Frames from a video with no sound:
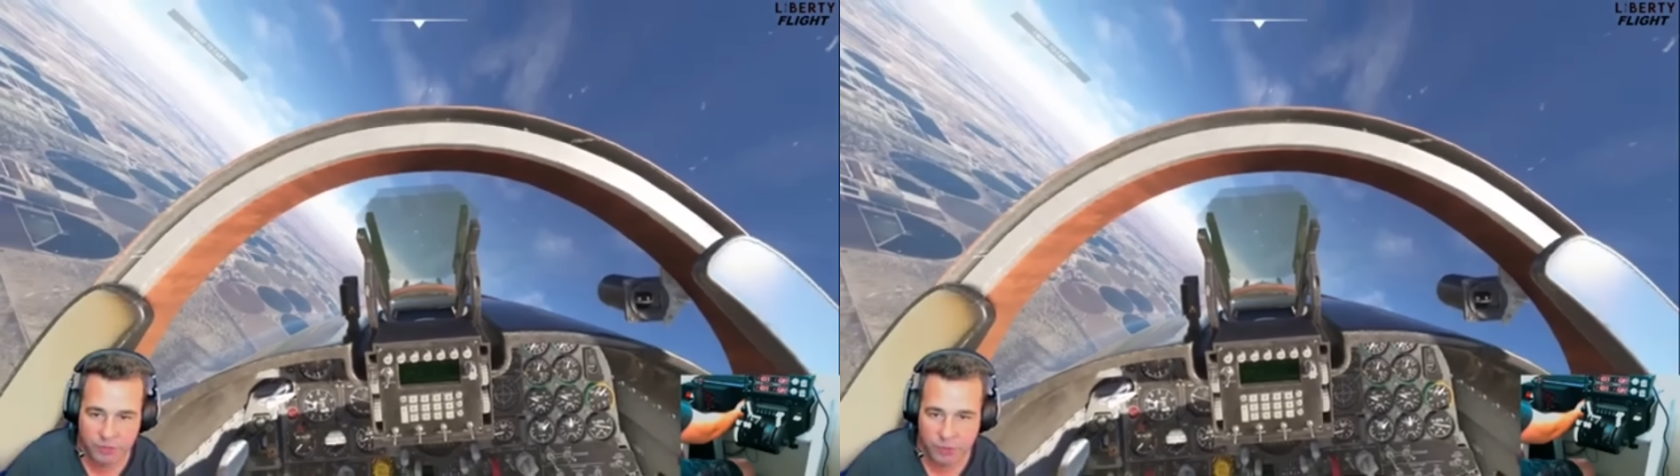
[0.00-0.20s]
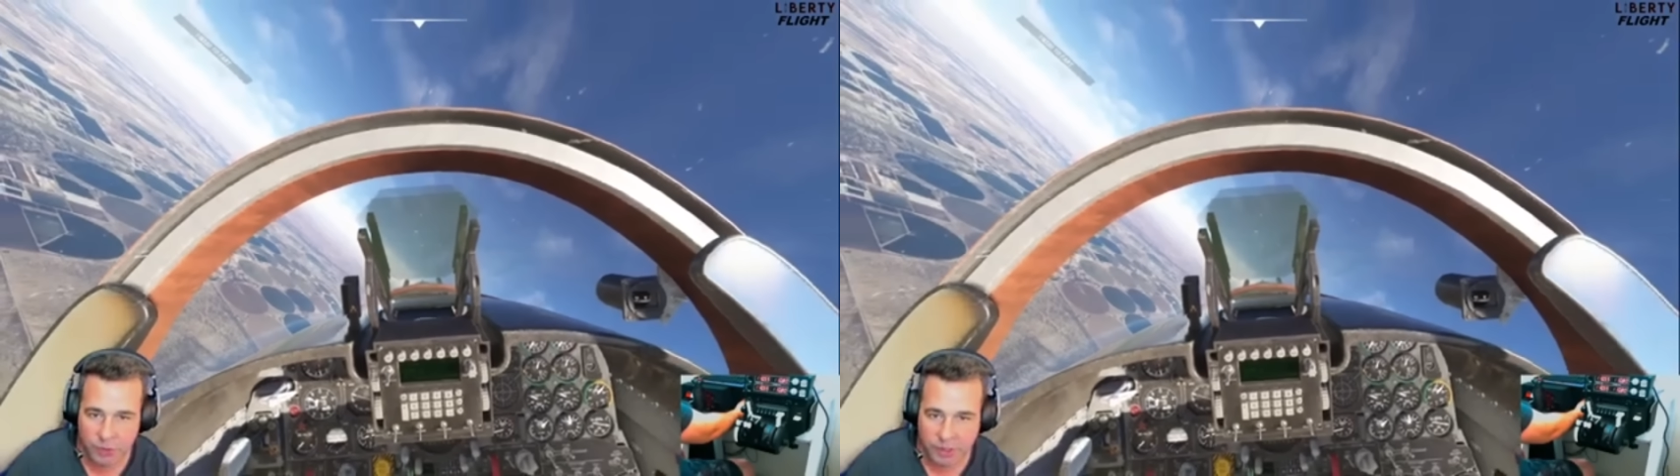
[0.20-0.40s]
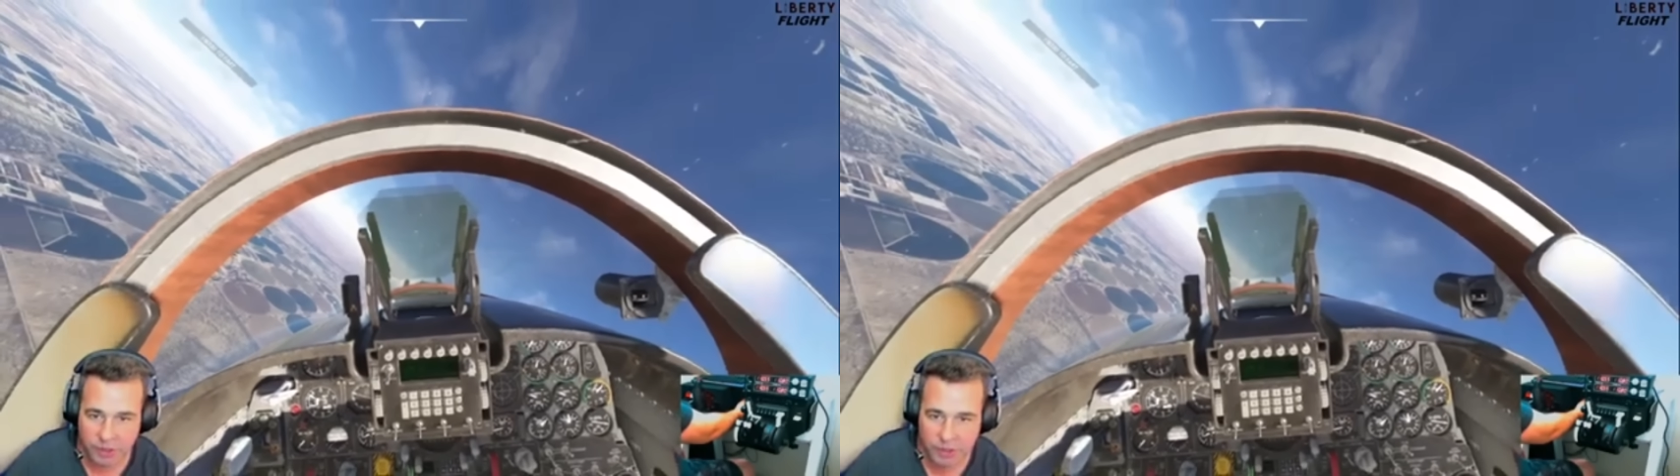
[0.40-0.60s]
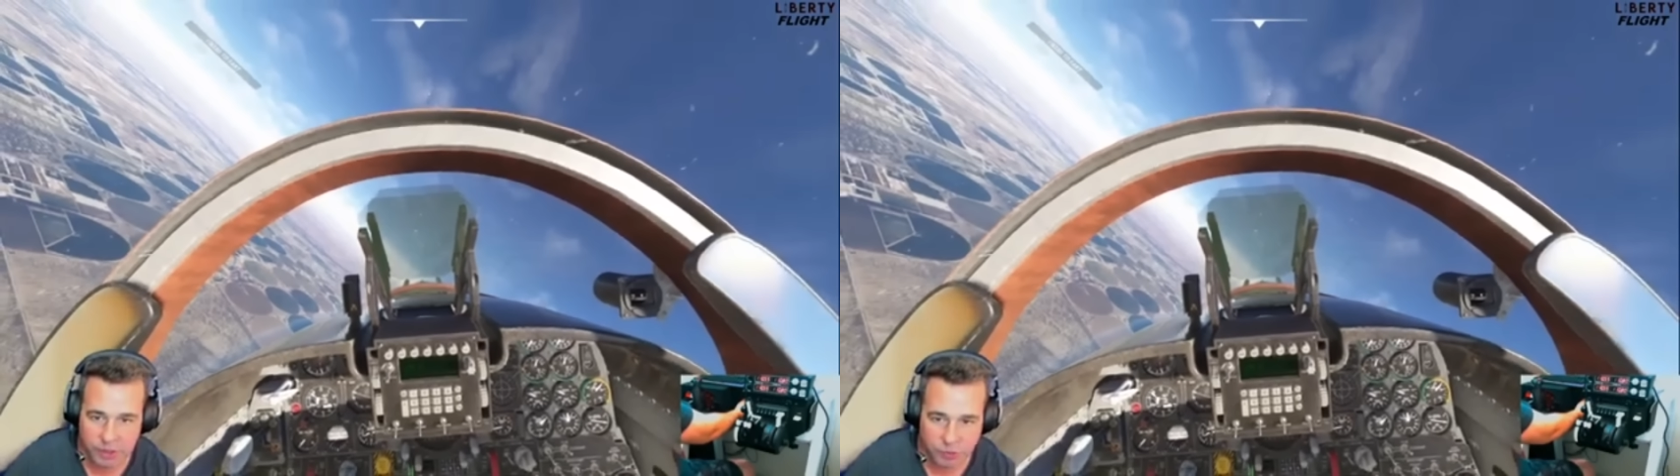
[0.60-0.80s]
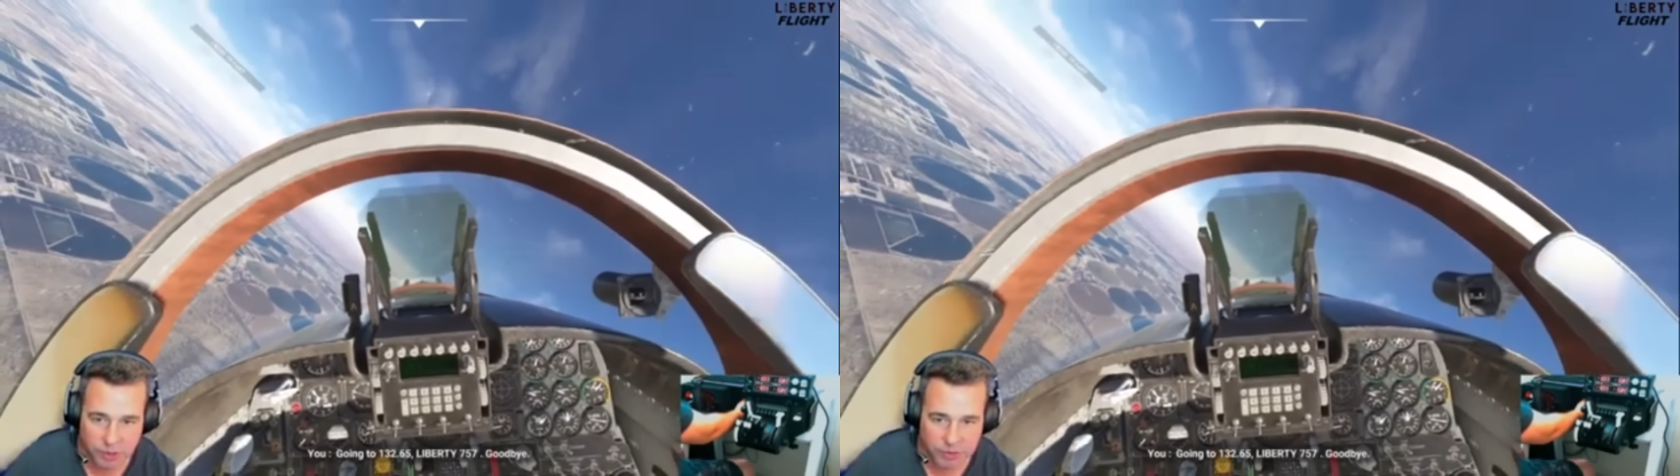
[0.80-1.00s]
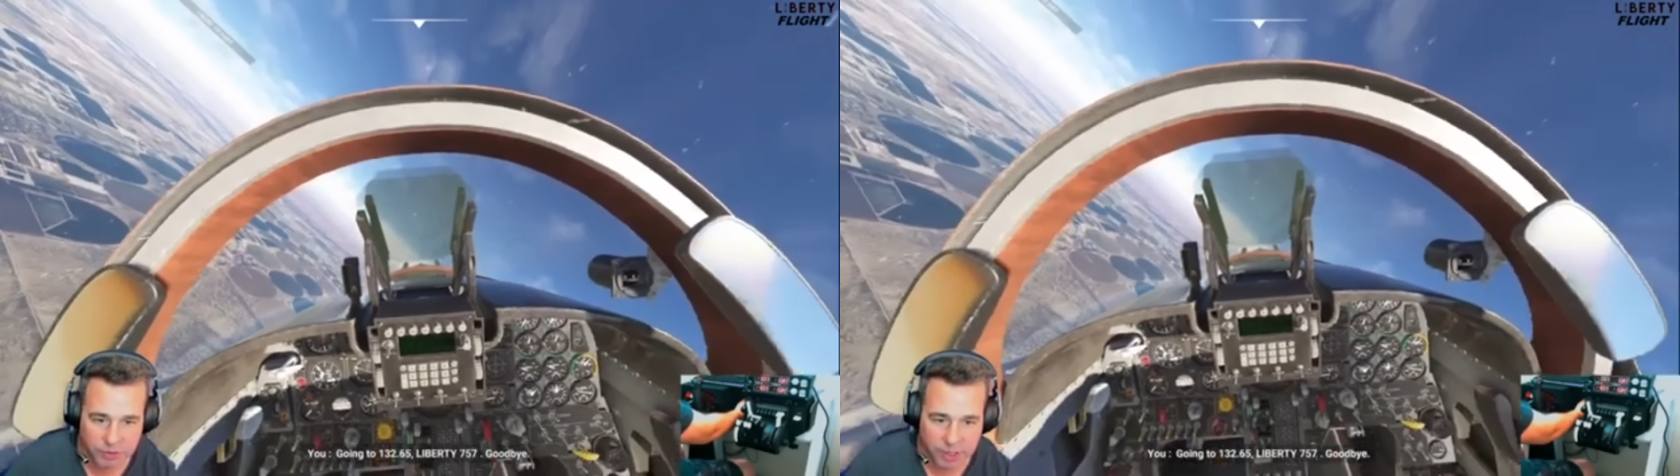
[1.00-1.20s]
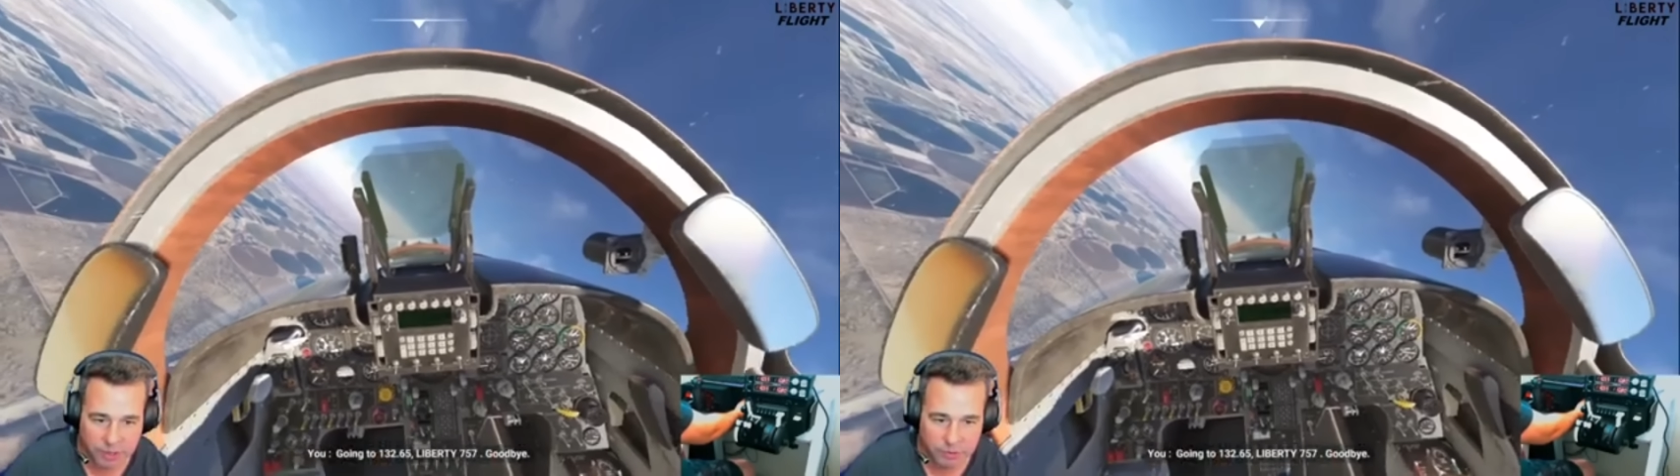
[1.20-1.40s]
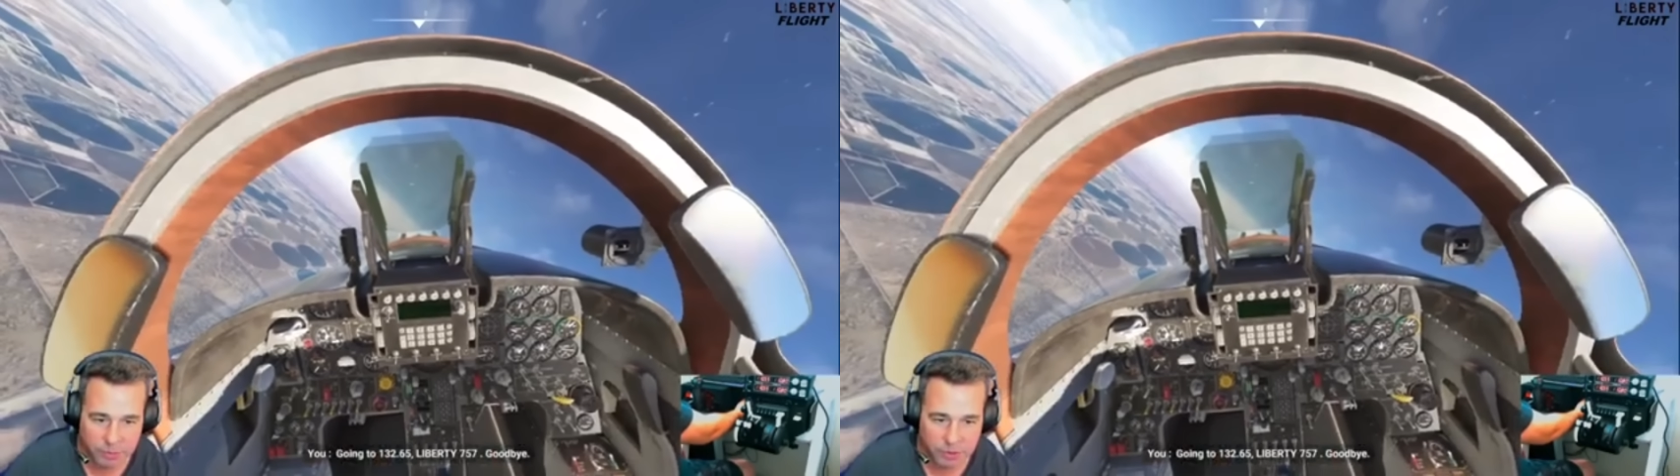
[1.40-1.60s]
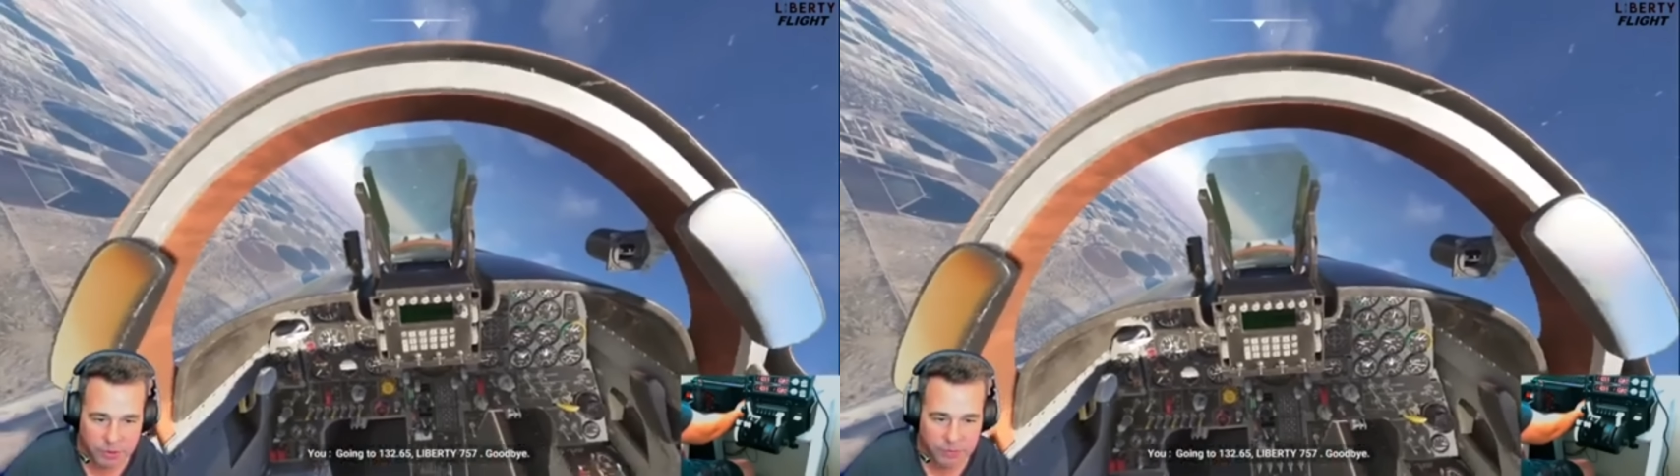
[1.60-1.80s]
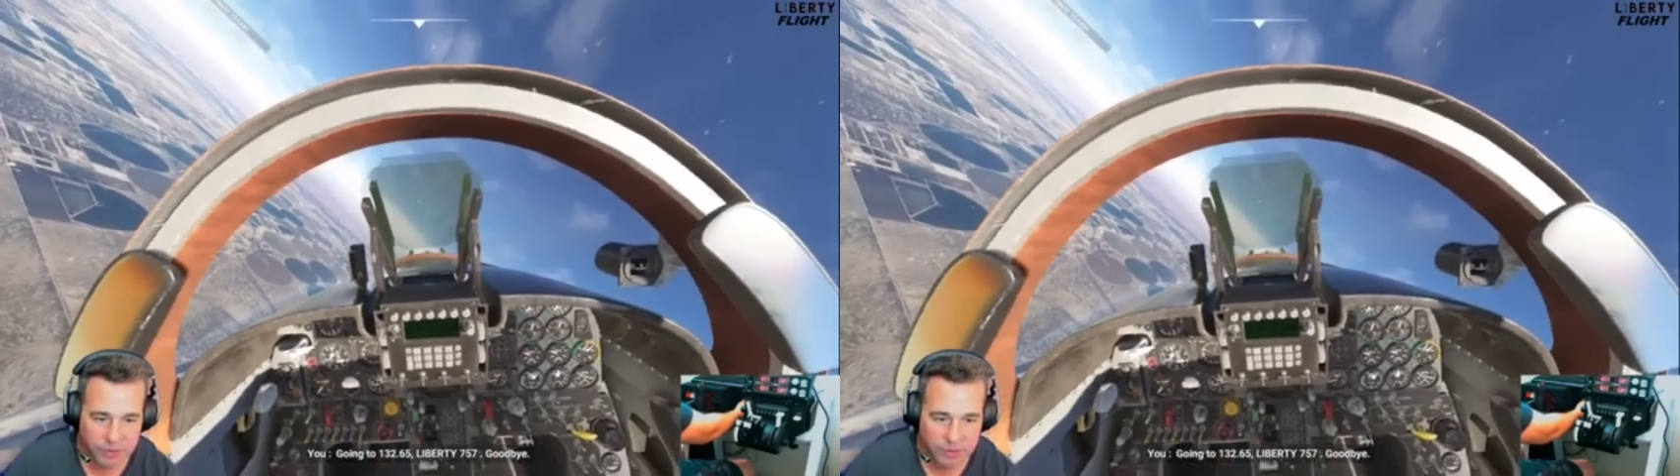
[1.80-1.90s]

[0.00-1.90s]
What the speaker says: really good. It's really recoverable.